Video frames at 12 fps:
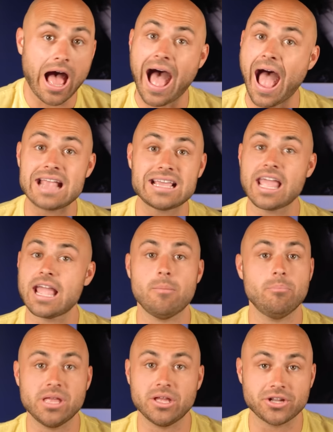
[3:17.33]
I
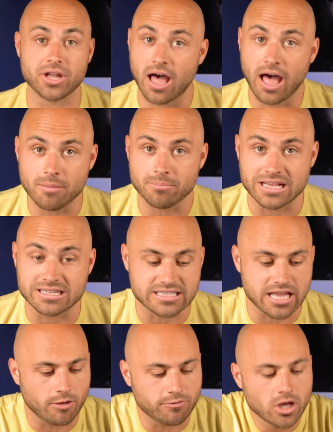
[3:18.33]
can't build a hut
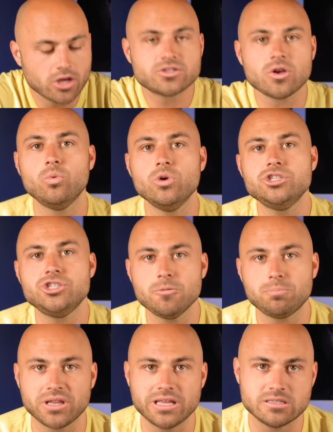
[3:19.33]
myself, so would you
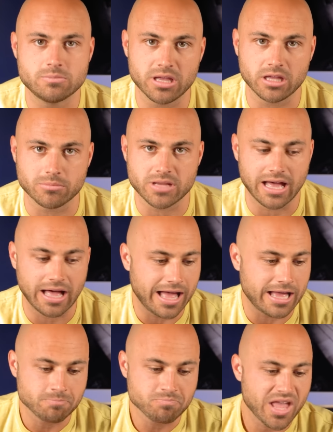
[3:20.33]
please build me a
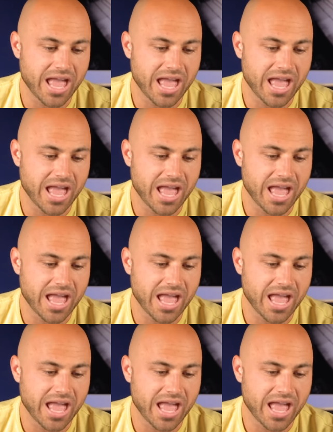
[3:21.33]
hut,